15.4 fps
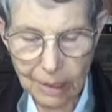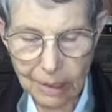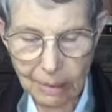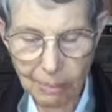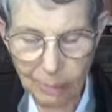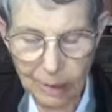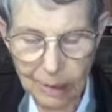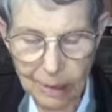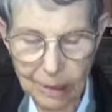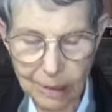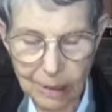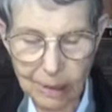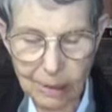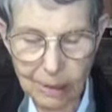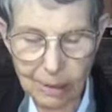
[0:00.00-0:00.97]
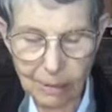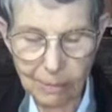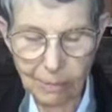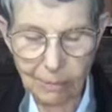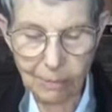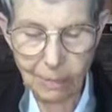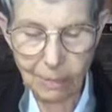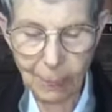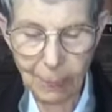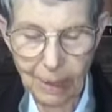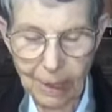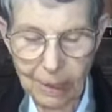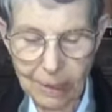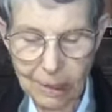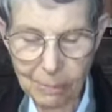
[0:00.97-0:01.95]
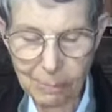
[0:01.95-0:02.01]
to bliss,
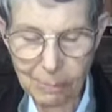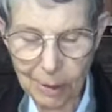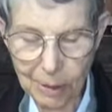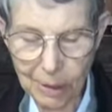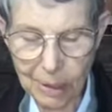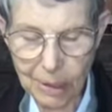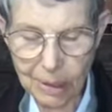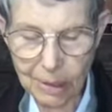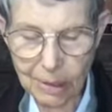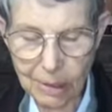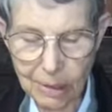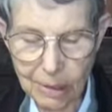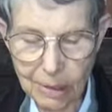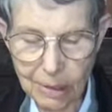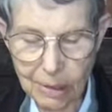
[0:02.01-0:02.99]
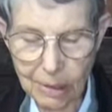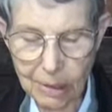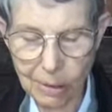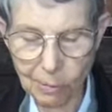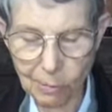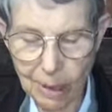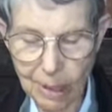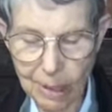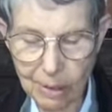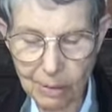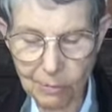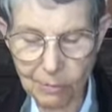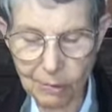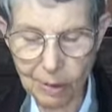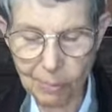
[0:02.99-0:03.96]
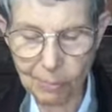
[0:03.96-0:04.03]
experience is
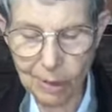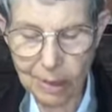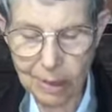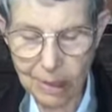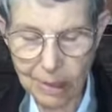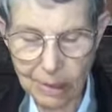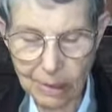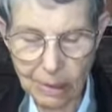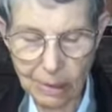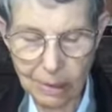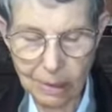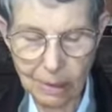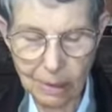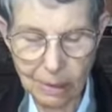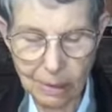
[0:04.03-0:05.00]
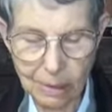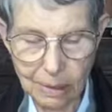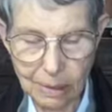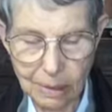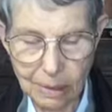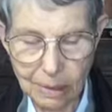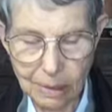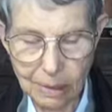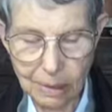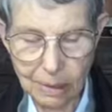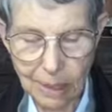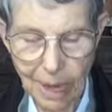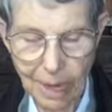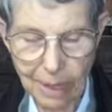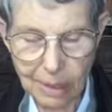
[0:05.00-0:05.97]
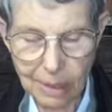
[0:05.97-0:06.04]
awakened from within.
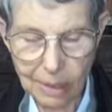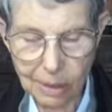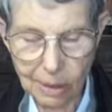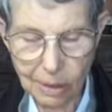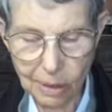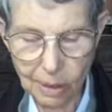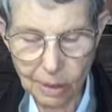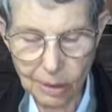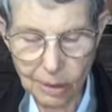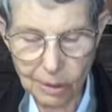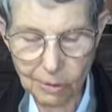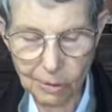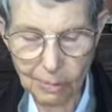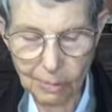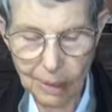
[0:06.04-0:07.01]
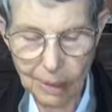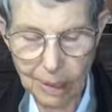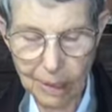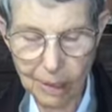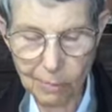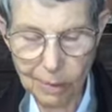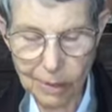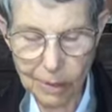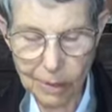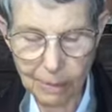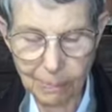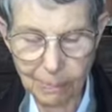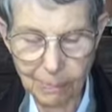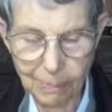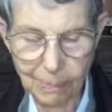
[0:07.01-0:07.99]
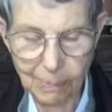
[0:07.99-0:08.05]
That is called discriminating
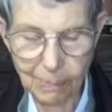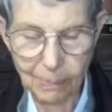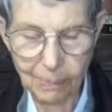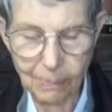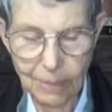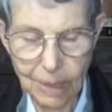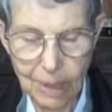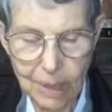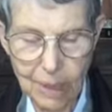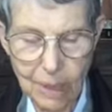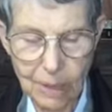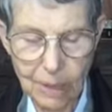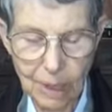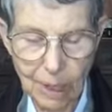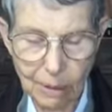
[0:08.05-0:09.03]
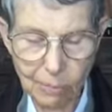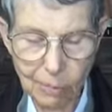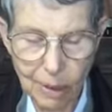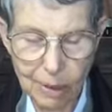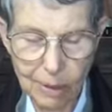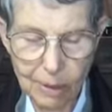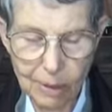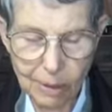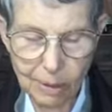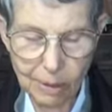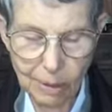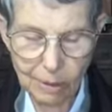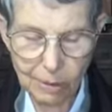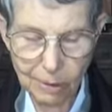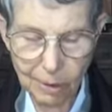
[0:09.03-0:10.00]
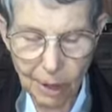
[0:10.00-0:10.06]
wisdom. Again, when the
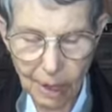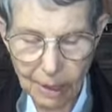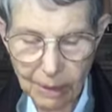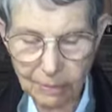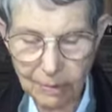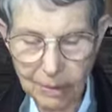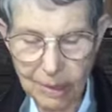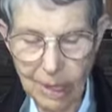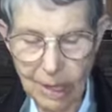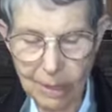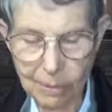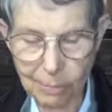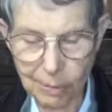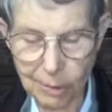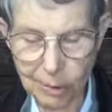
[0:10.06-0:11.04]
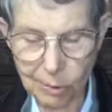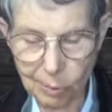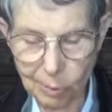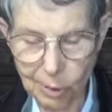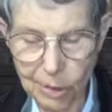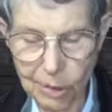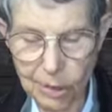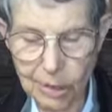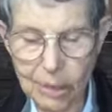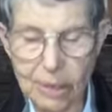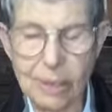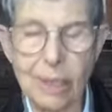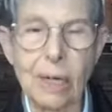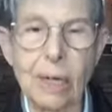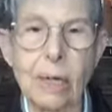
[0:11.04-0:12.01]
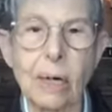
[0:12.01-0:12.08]
thought of attachment towards a
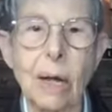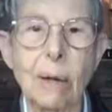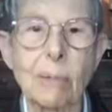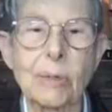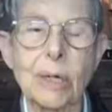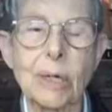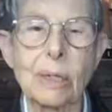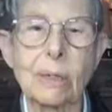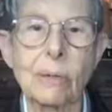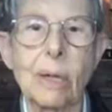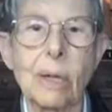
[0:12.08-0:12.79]
desire object